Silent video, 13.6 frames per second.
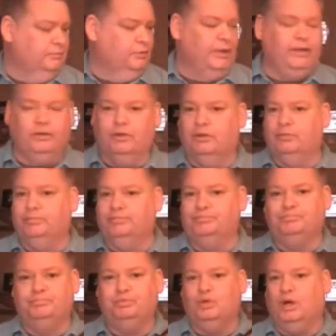Great little
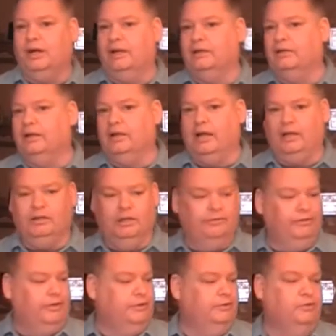product. I
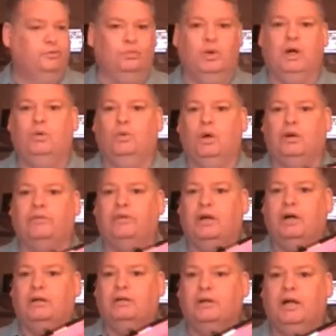love it. It was well worth the
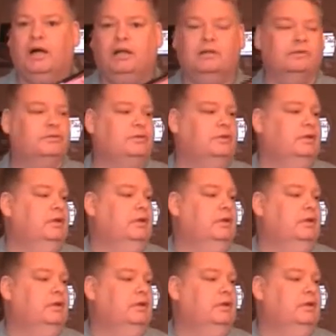$100.